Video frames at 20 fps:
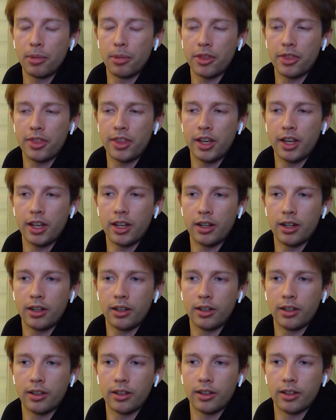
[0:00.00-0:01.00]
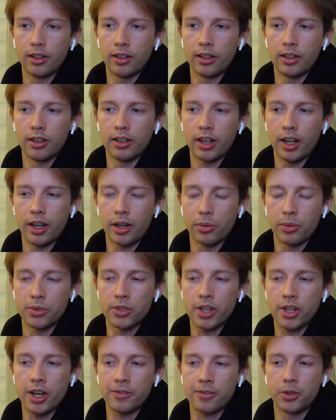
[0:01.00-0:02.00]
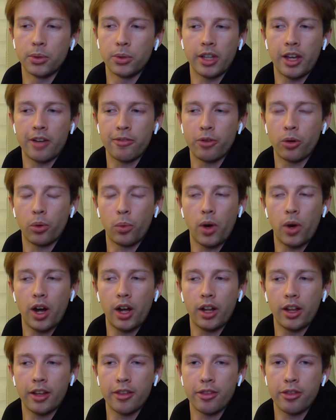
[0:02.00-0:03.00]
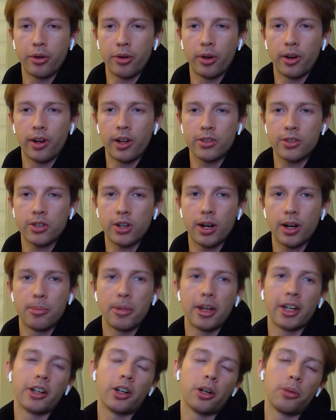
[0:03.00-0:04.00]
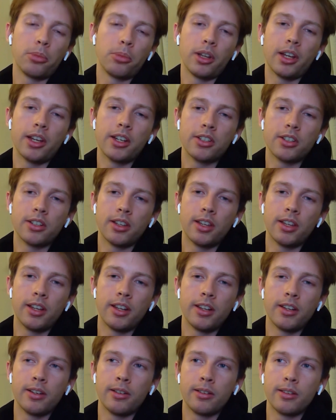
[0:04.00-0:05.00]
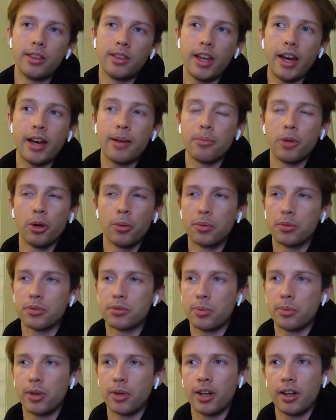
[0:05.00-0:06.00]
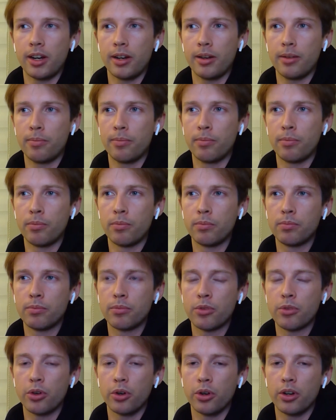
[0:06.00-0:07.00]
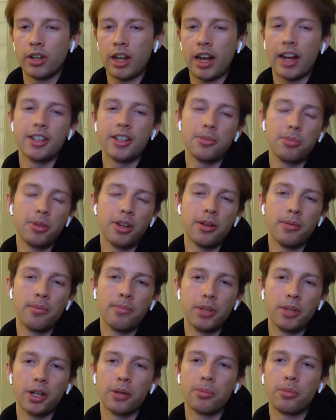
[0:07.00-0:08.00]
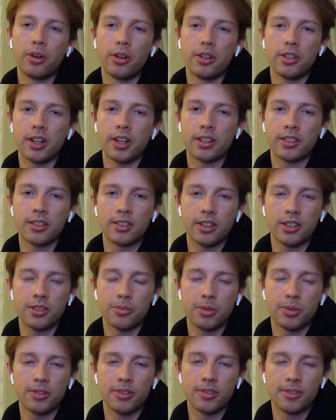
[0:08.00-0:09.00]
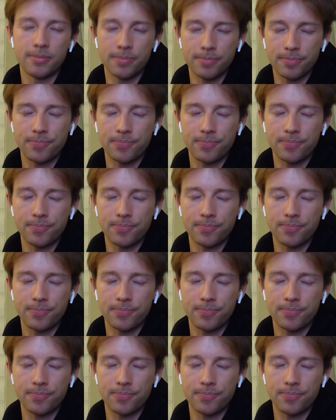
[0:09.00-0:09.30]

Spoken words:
but then yeah, it was after doing that for a while I thought I'll try and make a compilation, and then that moment was when I thought it had to be a bigger project, I suppose.